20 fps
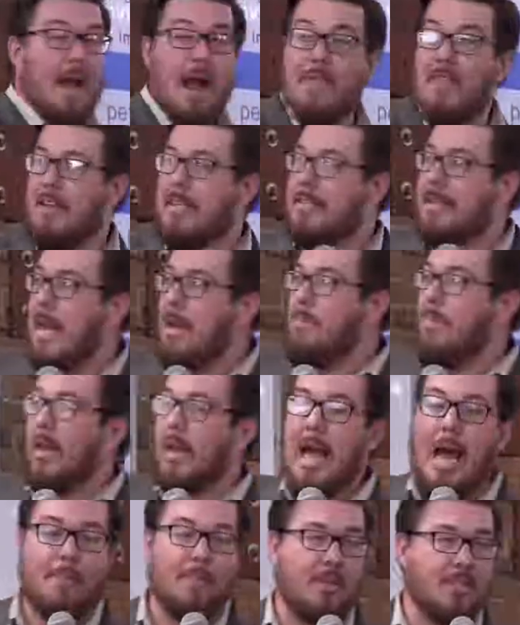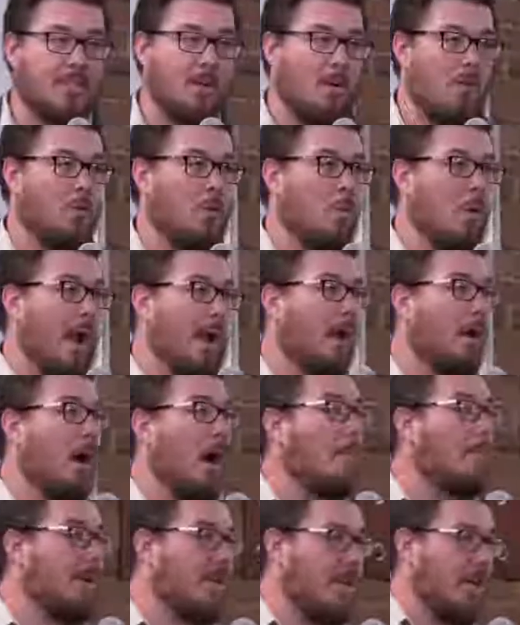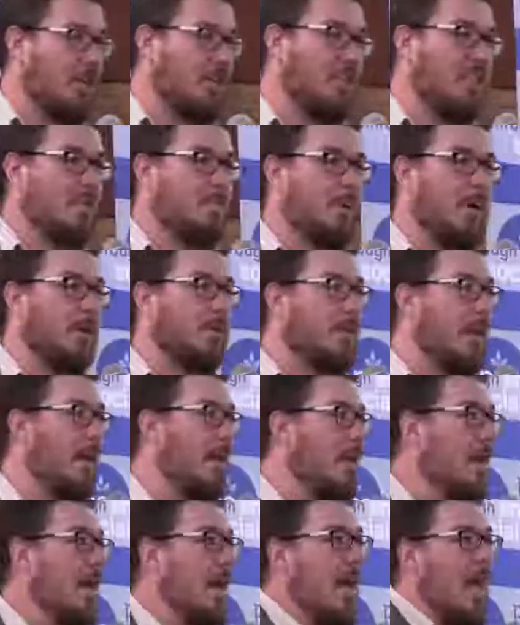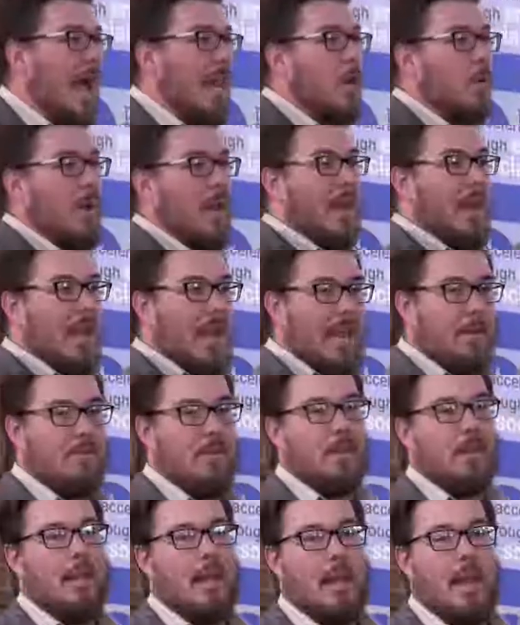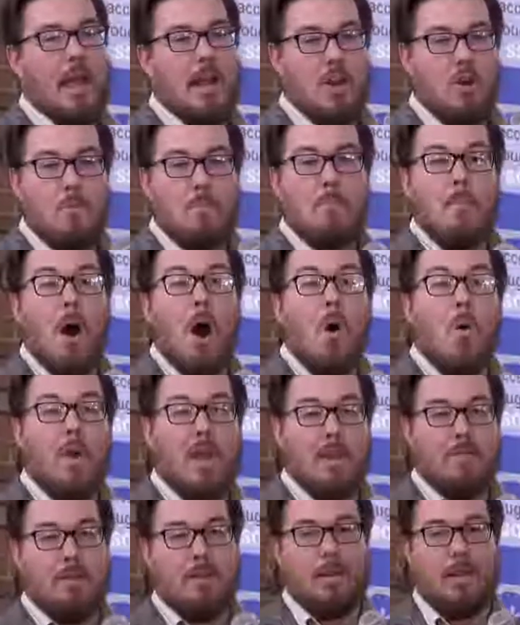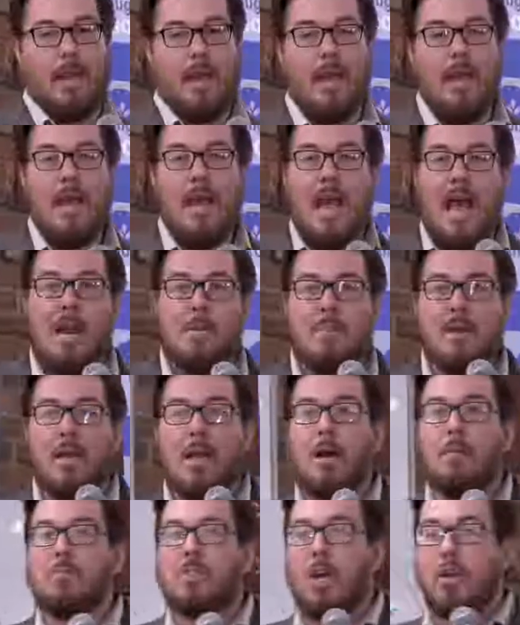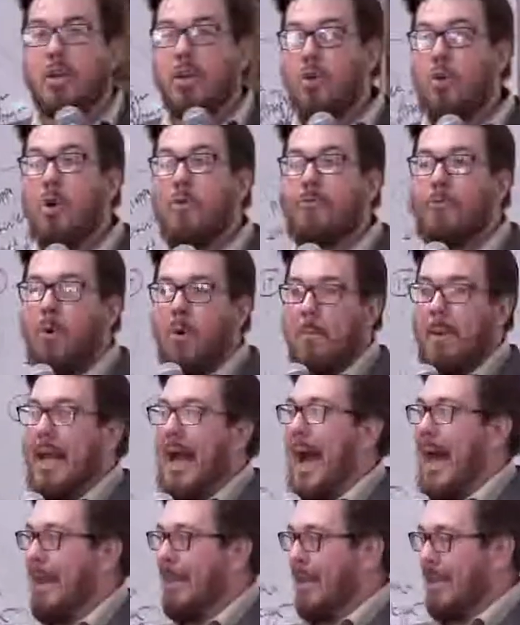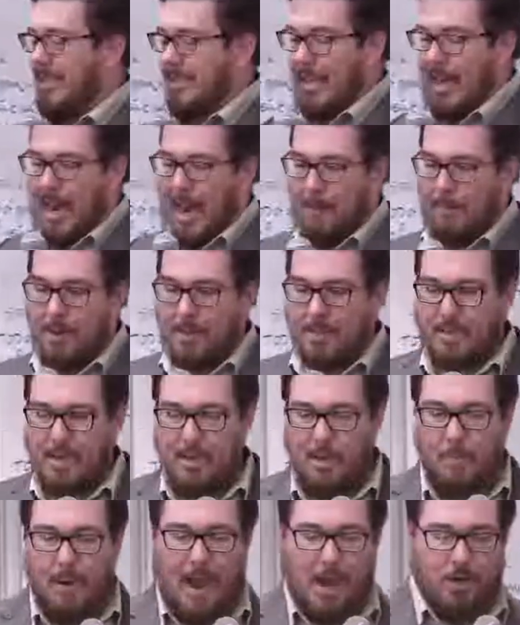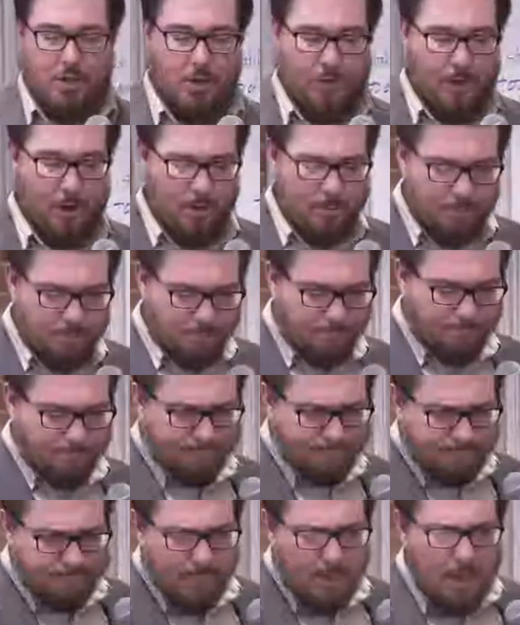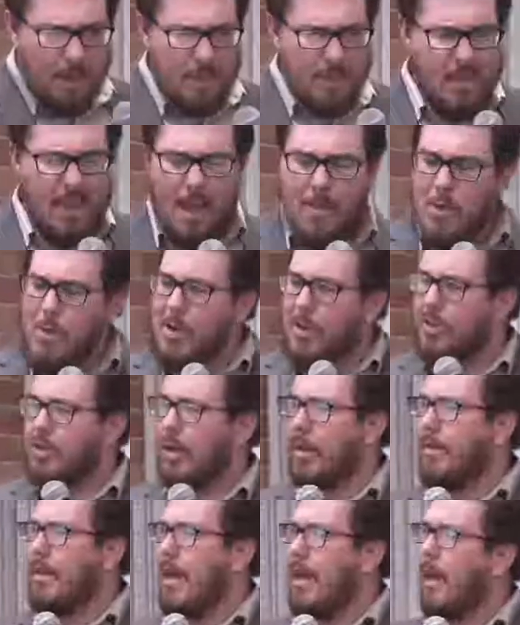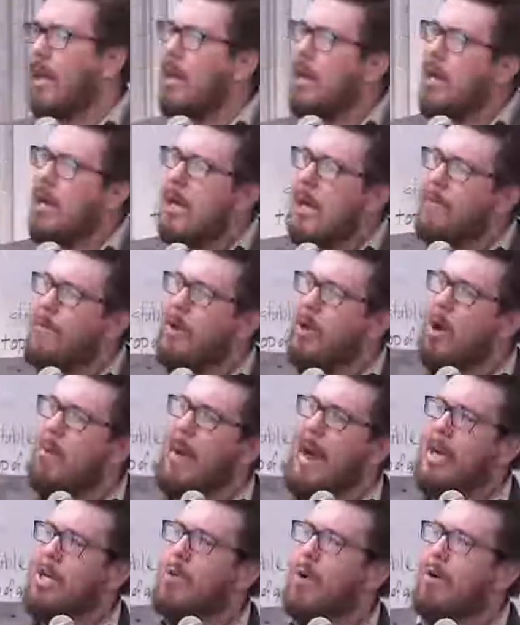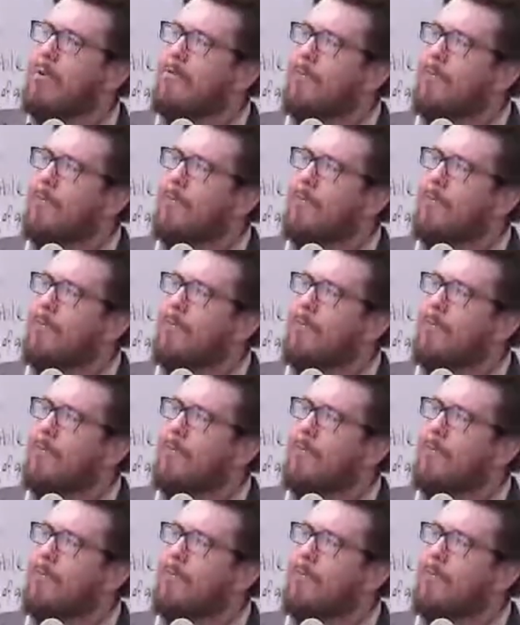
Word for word: And the same thing happens there on the right. Competition is built in, and you eat evenly and you mow evenly. And it becomes a uniform catalyst that happens in the pasture there. The other interesting thing, if we go back to our